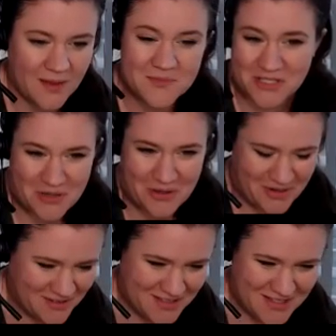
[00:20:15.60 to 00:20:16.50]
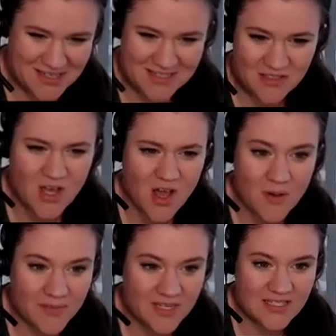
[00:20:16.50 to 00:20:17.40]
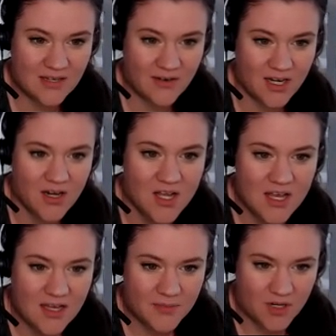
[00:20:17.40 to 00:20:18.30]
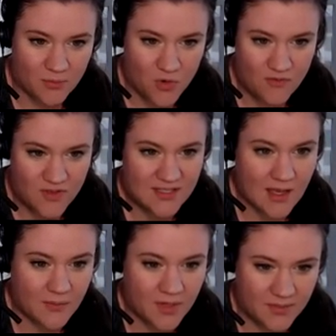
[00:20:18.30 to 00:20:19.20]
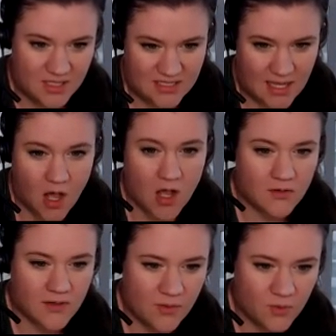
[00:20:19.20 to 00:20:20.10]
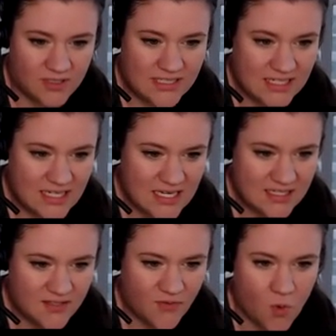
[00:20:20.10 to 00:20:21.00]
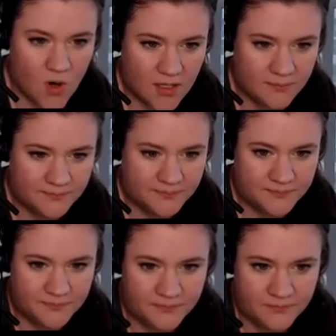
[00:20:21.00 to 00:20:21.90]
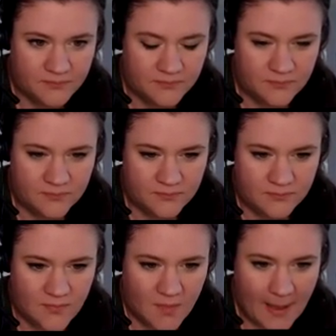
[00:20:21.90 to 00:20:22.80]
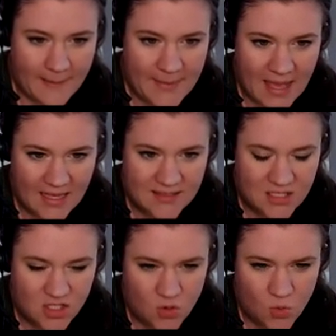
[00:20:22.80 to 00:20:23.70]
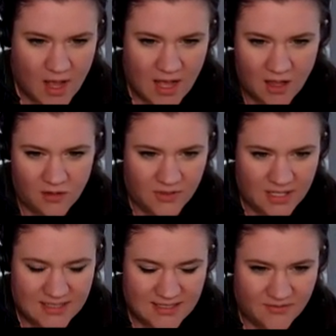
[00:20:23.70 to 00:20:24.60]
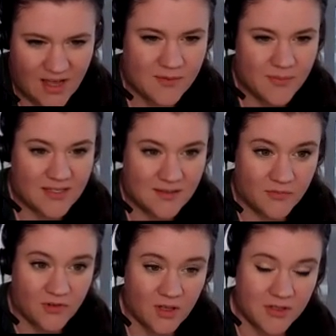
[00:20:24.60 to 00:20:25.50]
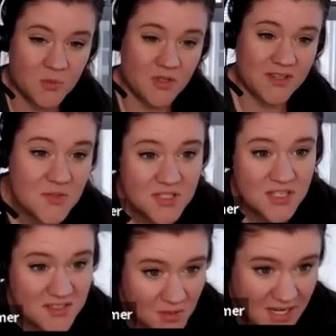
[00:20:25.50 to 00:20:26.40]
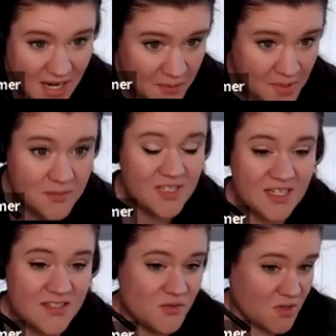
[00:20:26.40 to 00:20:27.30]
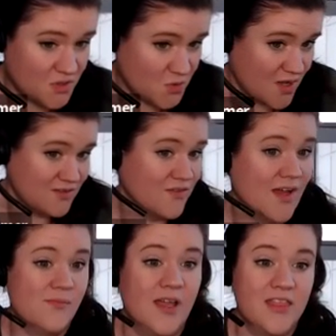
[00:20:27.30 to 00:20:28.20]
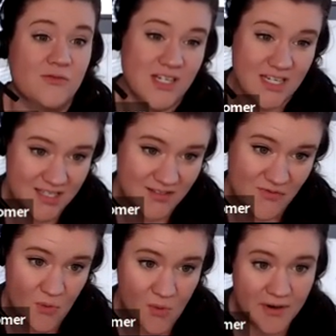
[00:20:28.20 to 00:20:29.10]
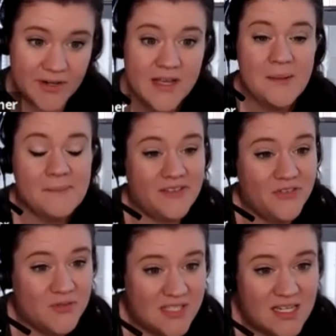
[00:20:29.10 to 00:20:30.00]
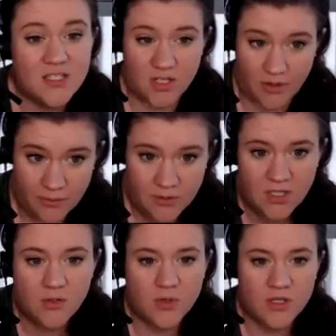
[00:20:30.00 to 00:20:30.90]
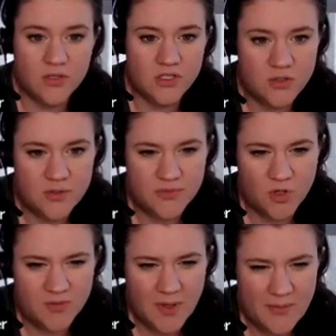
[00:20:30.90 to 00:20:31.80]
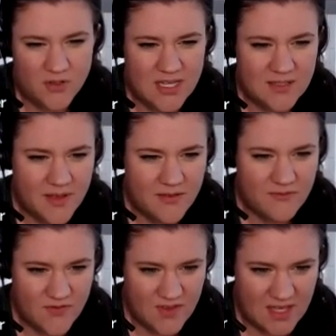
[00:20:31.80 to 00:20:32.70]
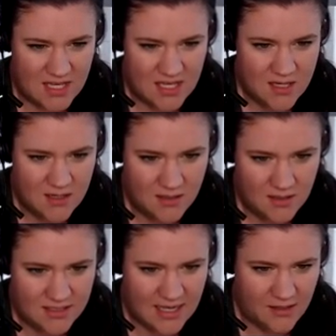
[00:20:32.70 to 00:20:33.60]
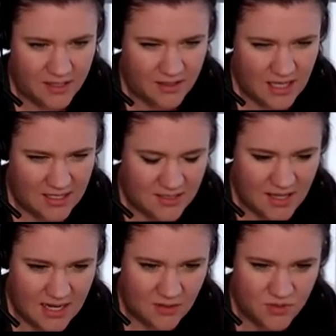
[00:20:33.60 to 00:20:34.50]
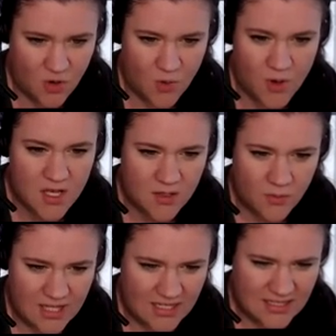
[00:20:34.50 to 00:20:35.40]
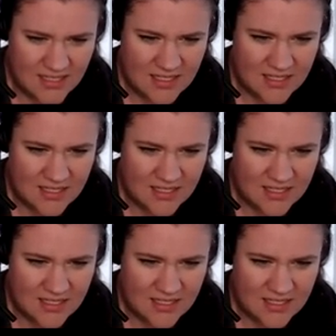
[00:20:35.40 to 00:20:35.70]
just going to go down to the next. No, I'm going to stay right here. I'm going to move this up, and I'm going to say, all right, well, D is 4. My mass is 12 and divided by some volume. Well, this one's not so terrible because you know 12 divided by 3 is 4. But if you didn't know, what you could do is multiply both sides by V, because that'll cancel that out. So what that says is